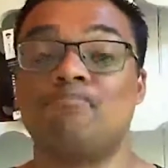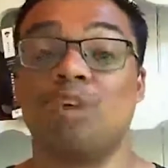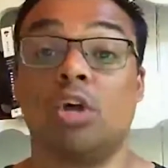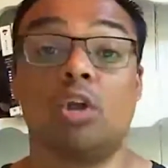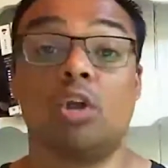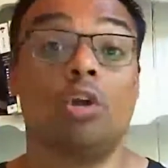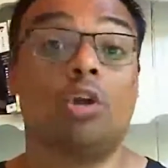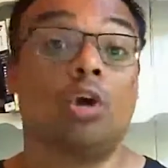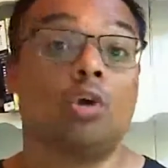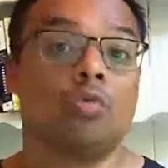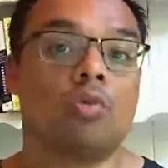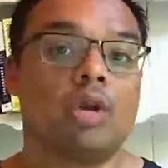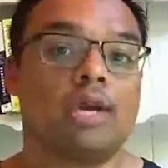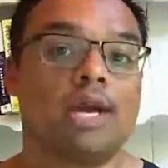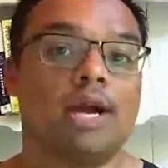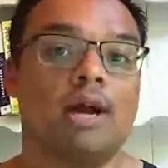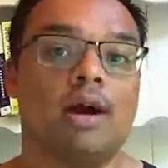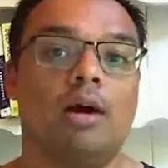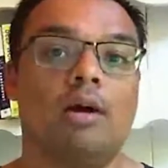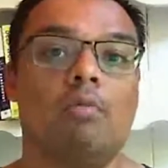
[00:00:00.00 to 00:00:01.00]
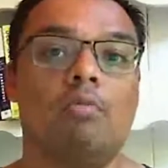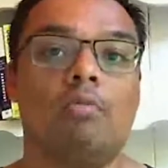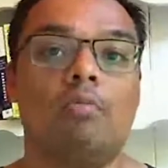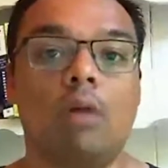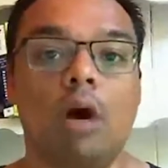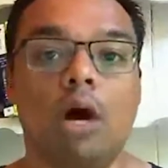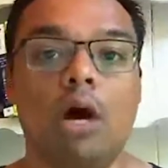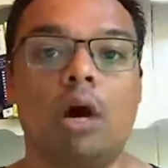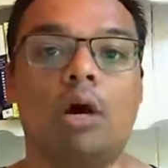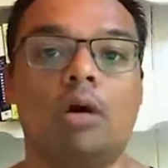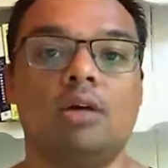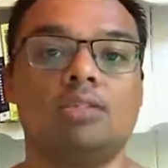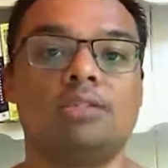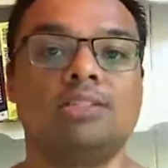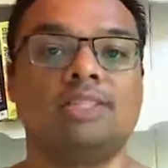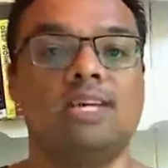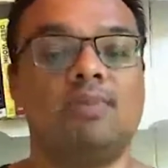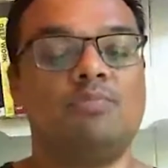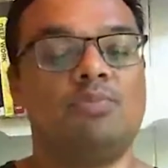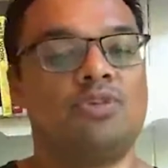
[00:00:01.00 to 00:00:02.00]
L'Oreal,
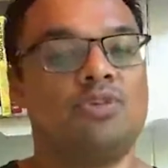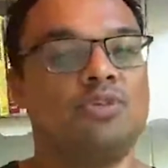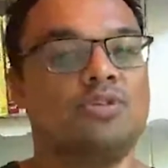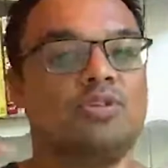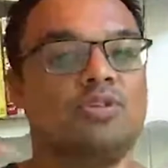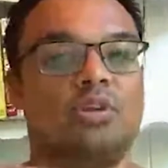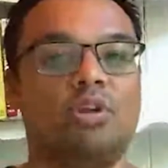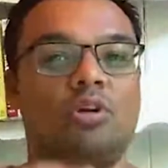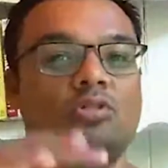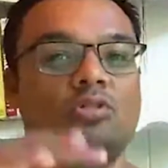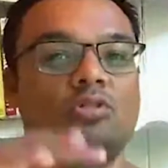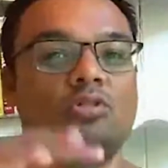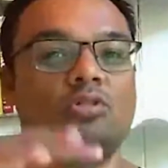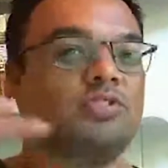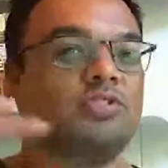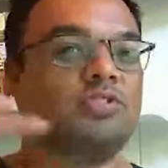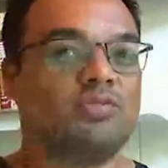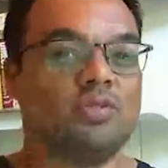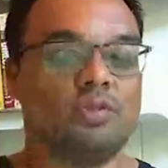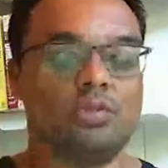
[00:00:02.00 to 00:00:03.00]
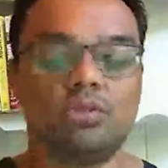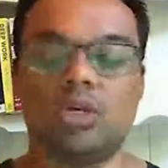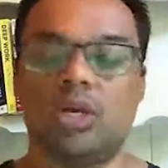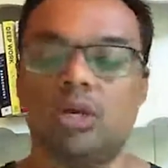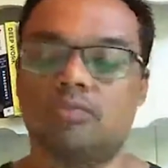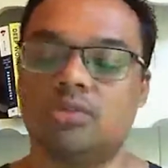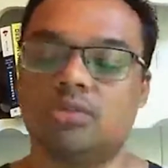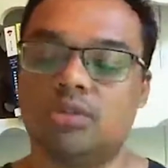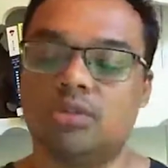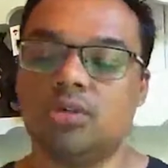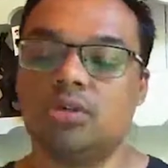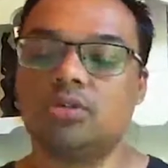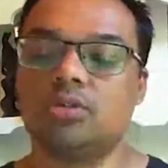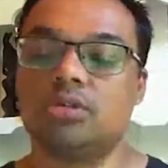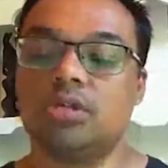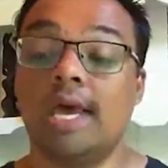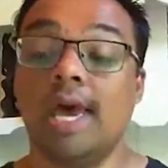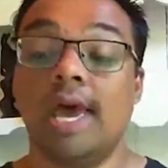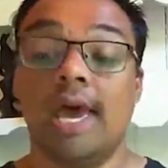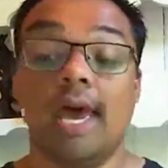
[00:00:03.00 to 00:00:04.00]
Mars. They produce lots of different types of
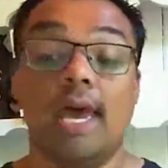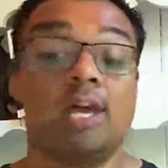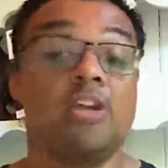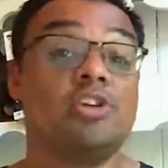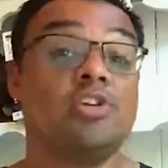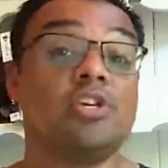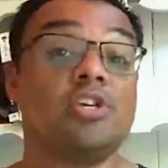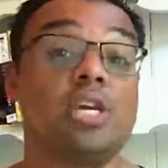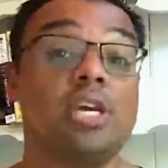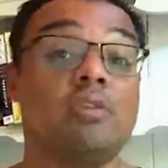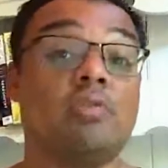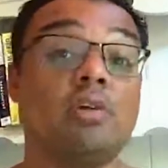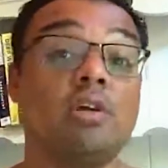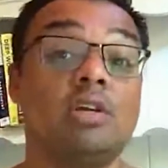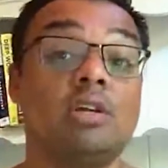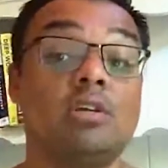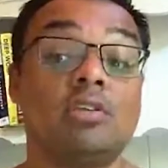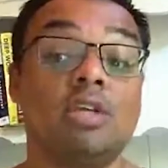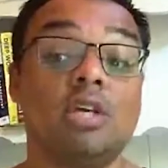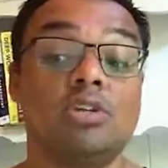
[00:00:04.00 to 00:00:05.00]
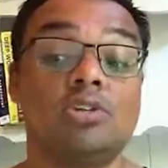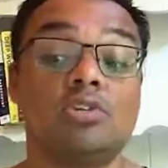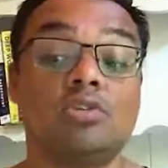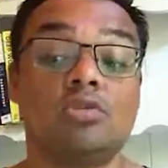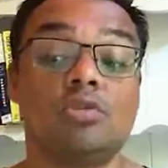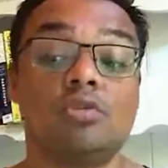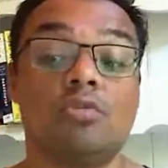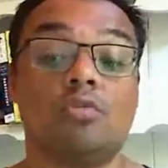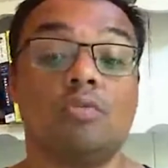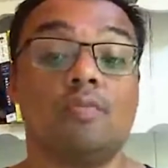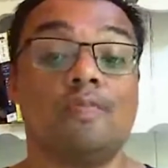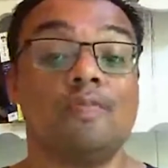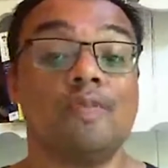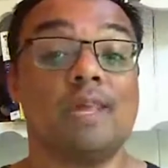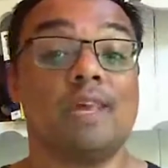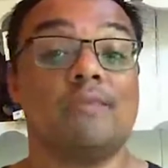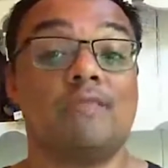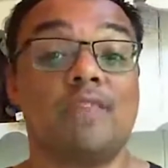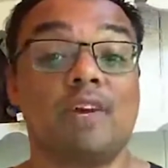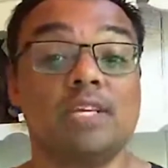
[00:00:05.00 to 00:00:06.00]
goods. Engineering and industrial,
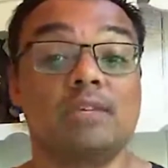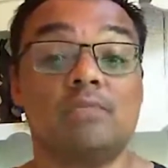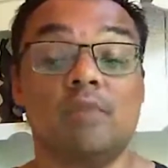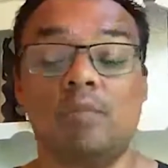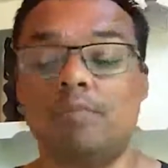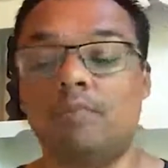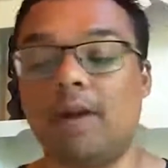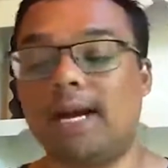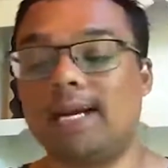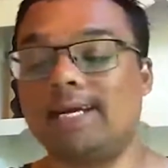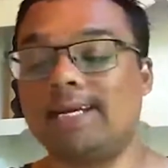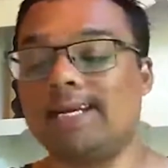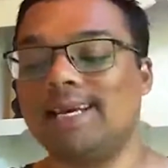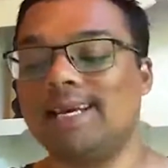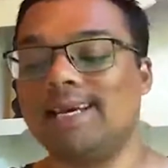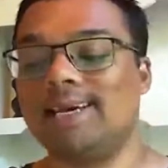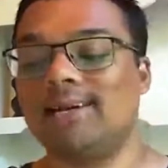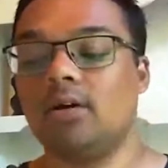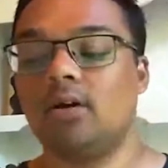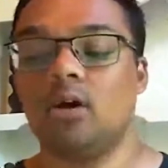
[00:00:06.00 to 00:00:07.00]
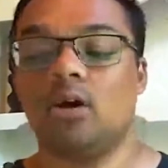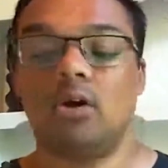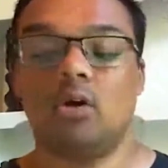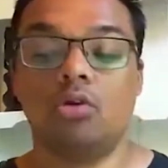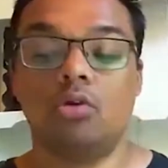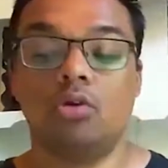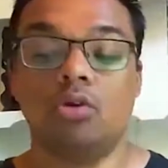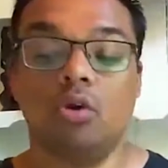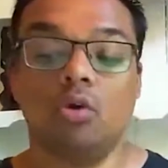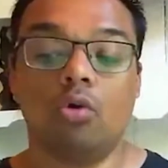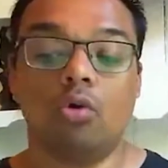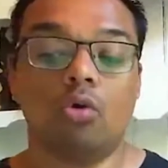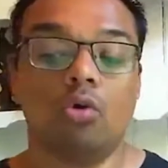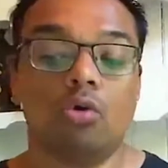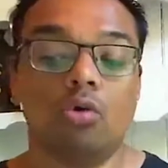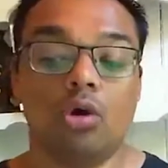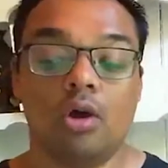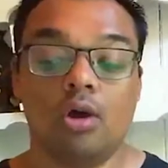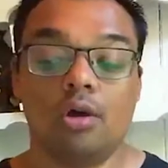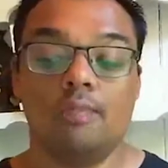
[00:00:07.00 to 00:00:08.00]
investment banking,
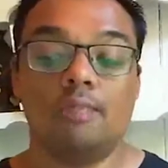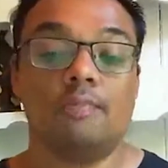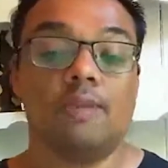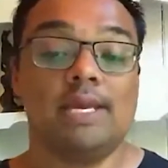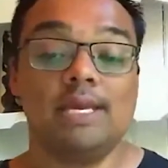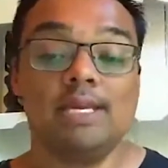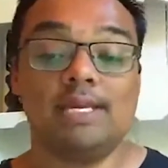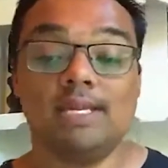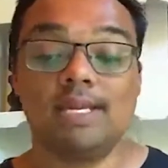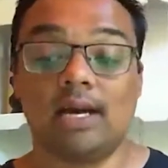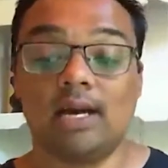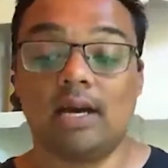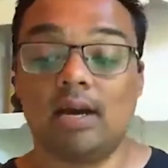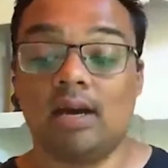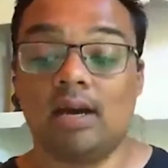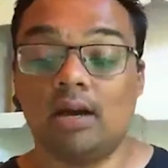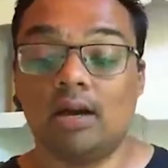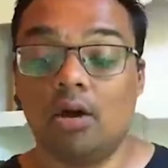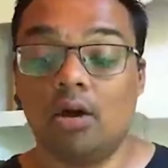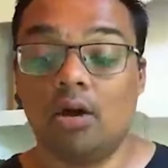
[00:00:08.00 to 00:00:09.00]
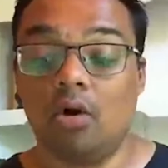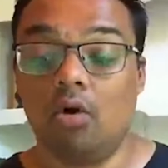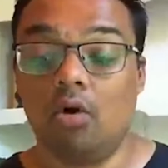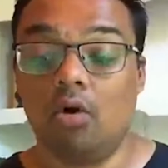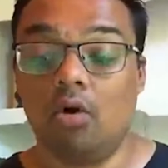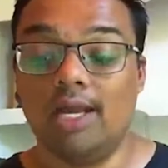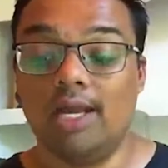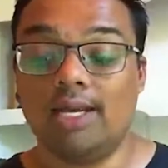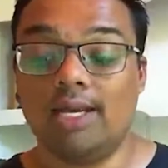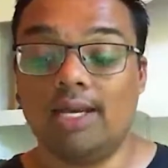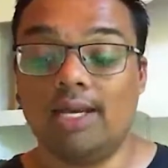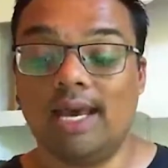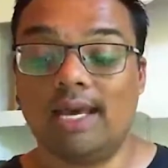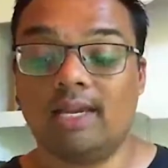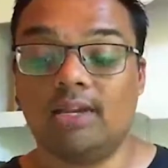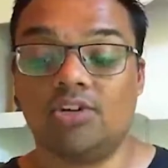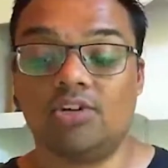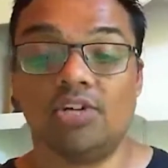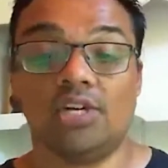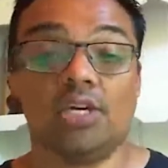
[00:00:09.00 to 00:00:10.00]
law, media, oil and
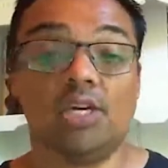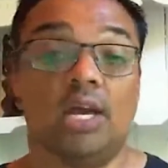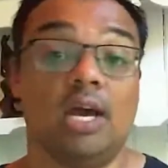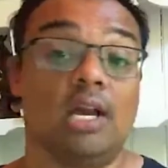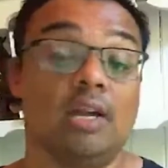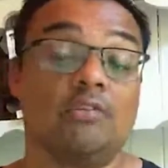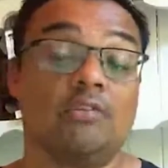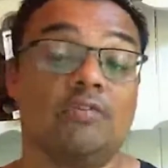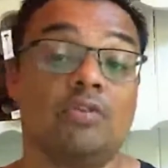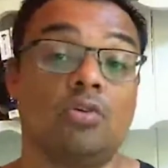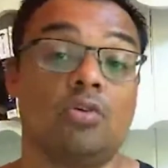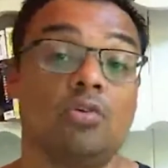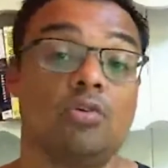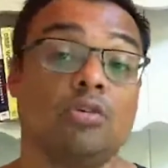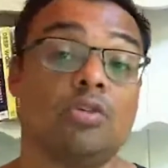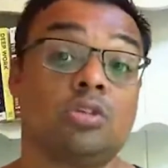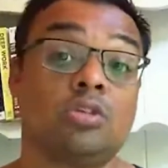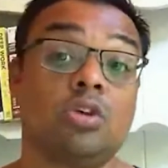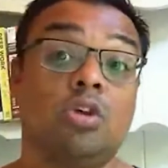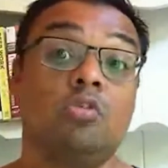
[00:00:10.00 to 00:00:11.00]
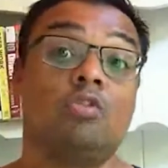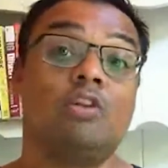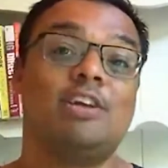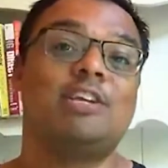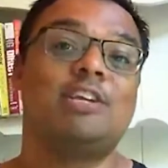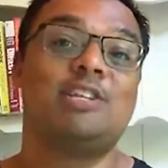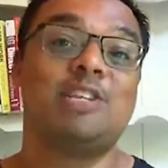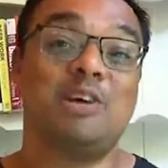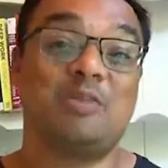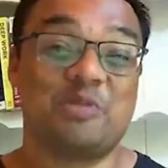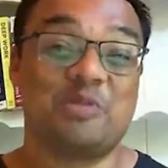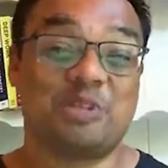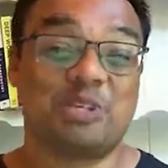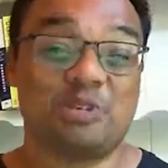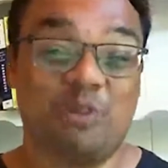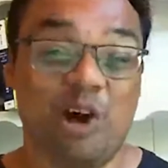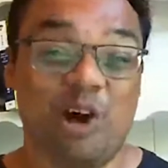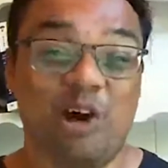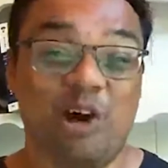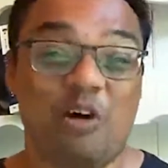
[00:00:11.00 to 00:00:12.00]
energy. And of course, sorry, there were
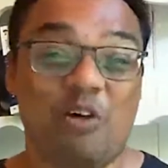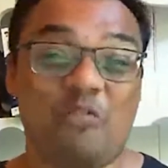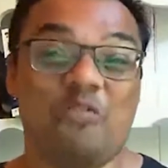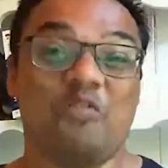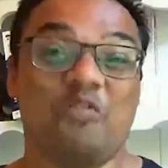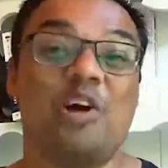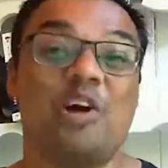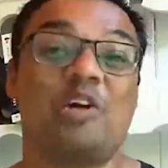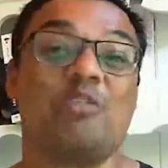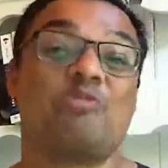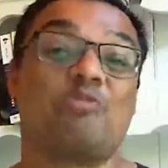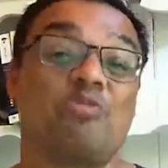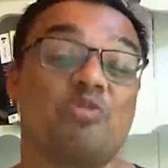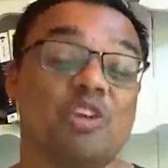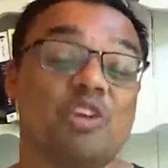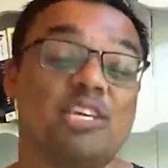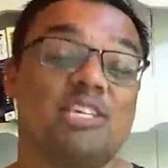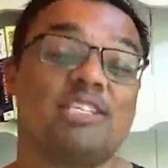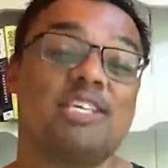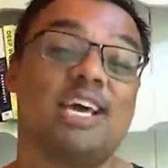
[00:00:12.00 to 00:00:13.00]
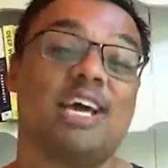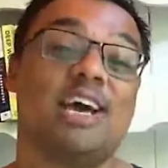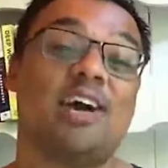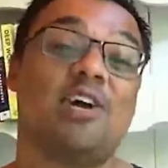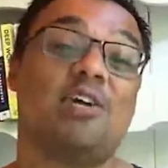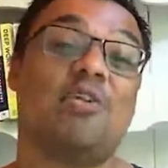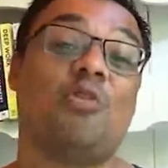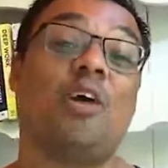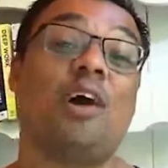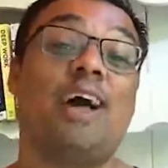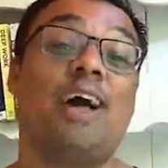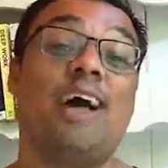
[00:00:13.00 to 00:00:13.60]
12, retail